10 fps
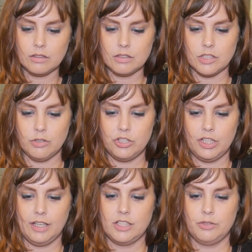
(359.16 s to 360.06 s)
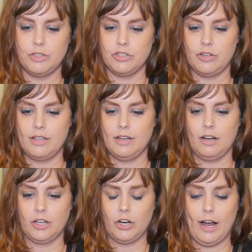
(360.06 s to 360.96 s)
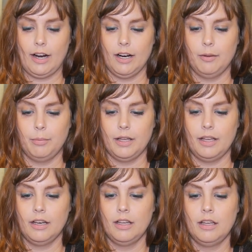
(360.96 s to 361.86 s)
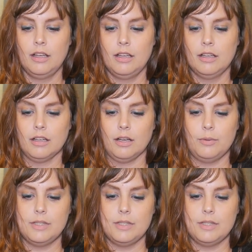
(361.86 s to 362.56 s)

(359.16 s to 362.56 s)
So she likes to enjoy it on a cracker, but I